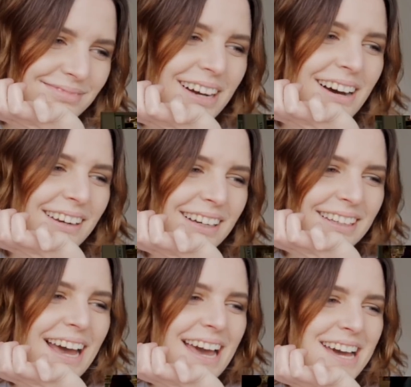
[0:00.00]
Ah, look
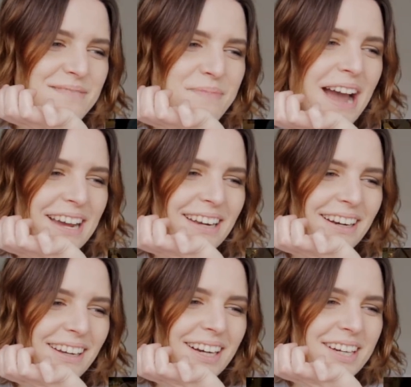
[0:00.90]
at that
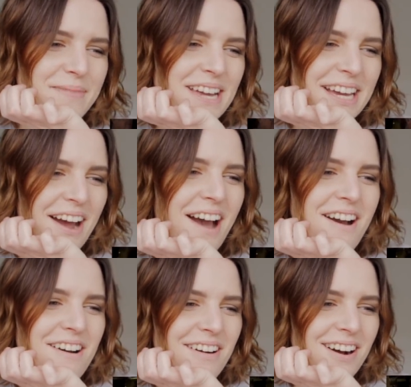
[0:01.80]
headbanging. Look at me
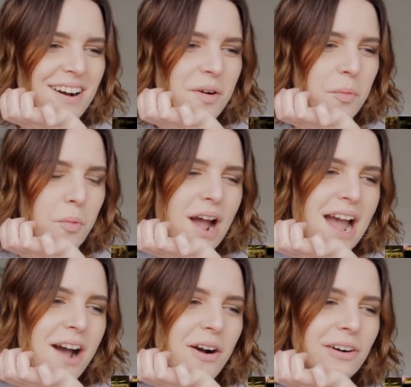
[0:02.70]
go.
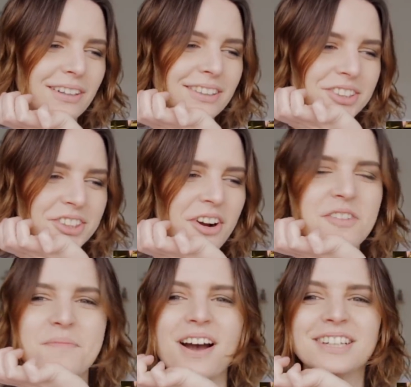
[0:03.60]
Wow, so
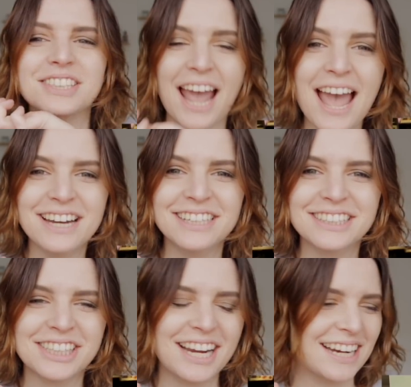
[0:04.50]
much
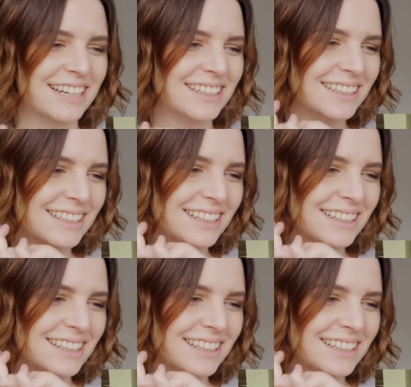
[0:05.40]
energy.